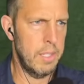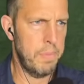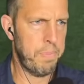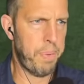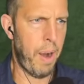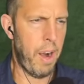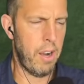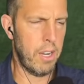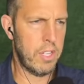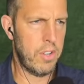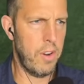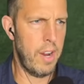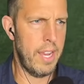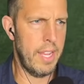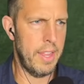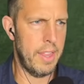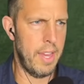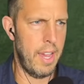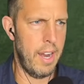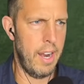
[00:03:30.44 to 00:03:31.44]
Parked
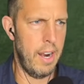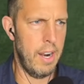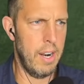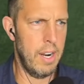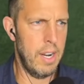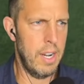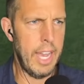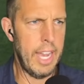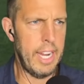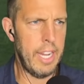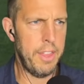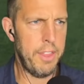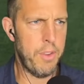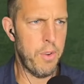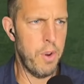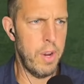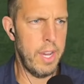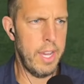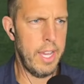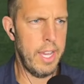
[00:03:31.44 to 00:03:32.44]
right there.
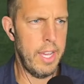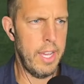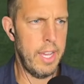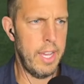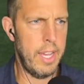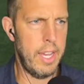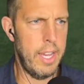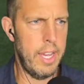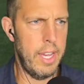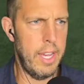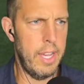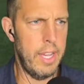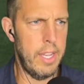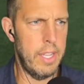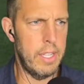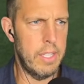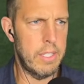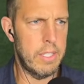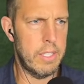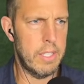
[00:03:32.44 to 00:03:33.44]
83
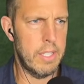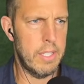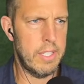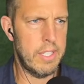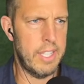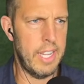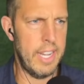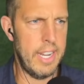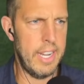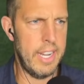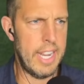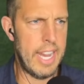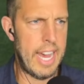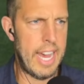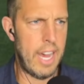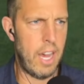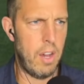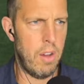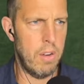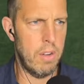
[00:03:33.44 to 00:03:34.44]
is sitting
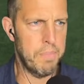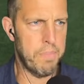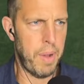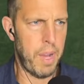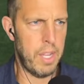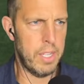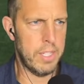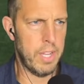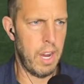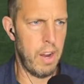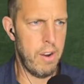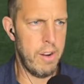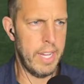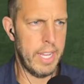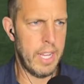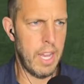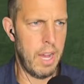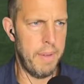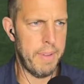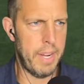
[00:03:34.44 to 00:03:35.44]
down. Ball's already
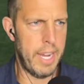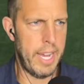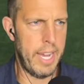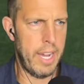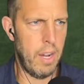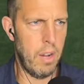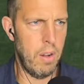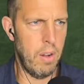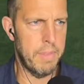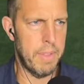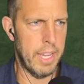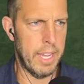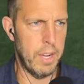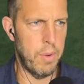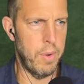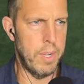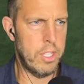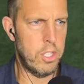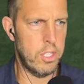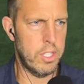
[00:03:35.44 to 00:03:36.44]
coming out. Thinking
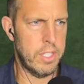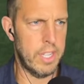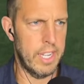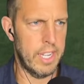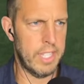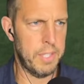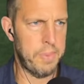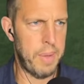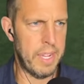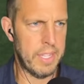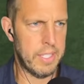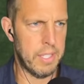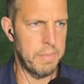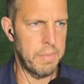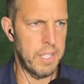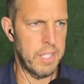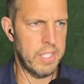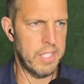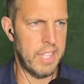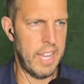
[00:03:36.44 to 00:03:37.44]
Richardson expects him
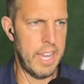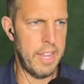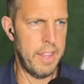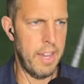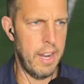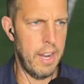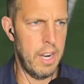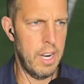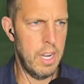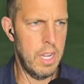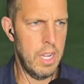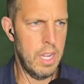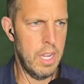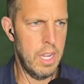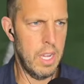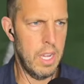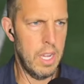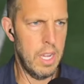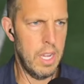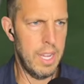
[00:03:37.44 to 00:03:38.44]
to stay there.
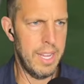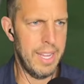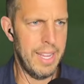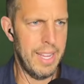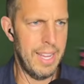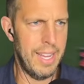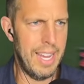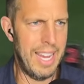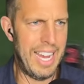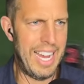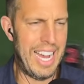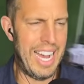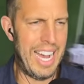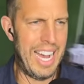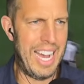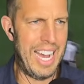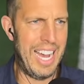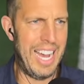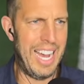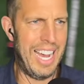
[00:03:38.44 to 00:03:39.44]

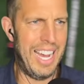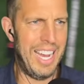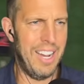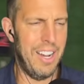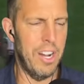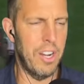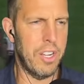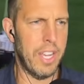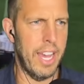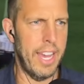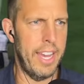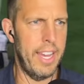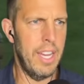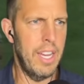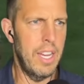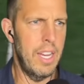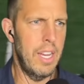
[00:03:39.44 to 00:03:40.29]
Okay.